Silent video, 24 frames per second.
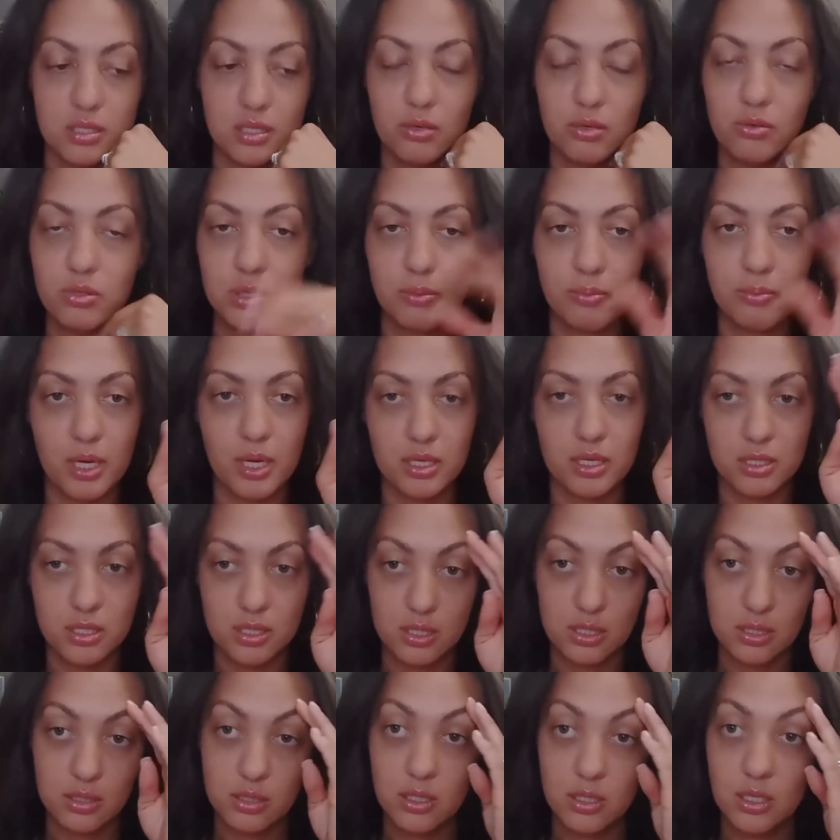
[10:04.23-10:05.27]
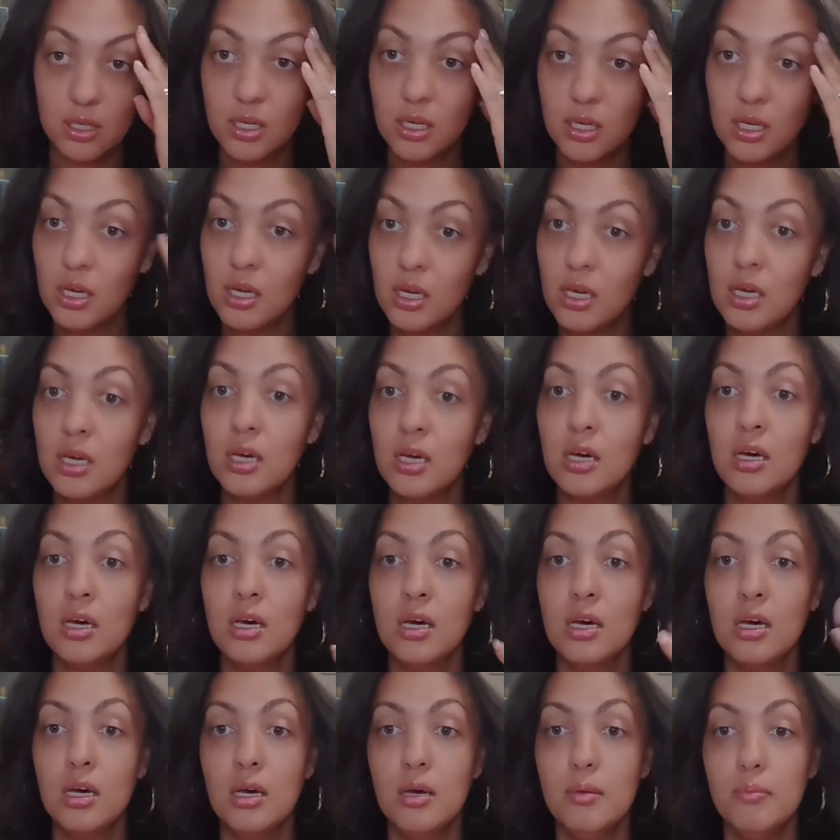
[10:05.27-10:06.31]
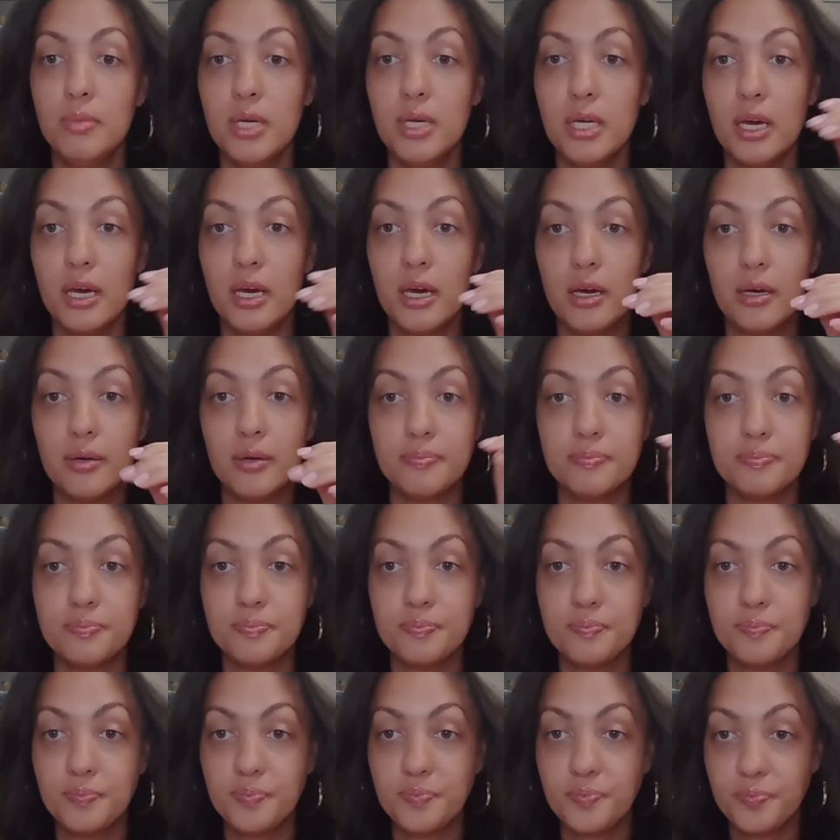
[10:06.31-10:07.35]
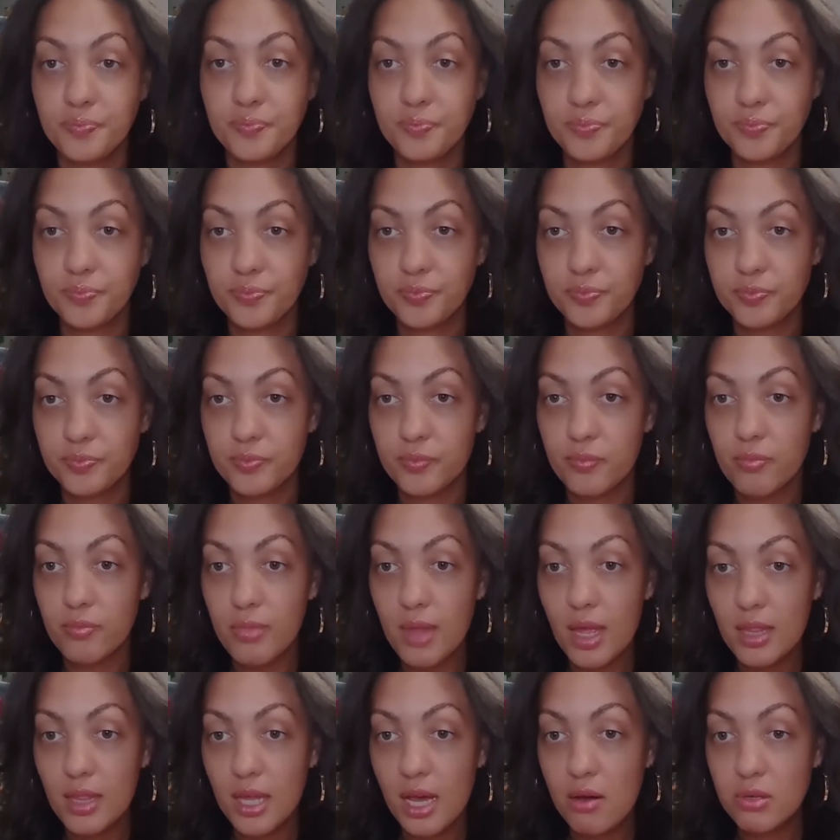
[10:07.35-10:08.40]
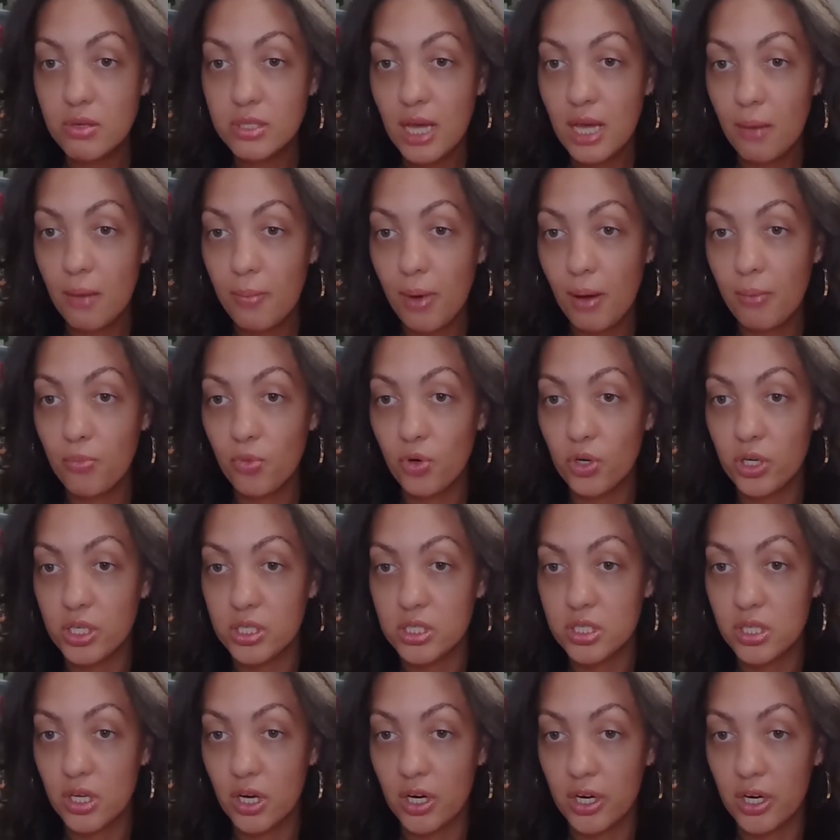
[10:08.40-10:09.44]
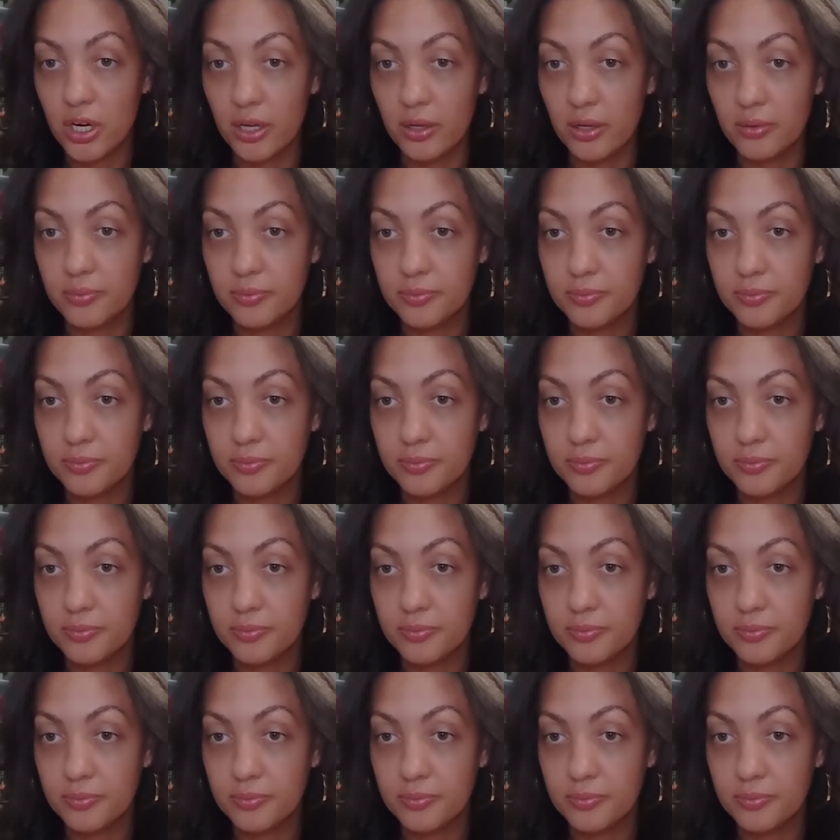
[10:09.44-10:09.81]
It was a mess. But yeah. That was how my morning started.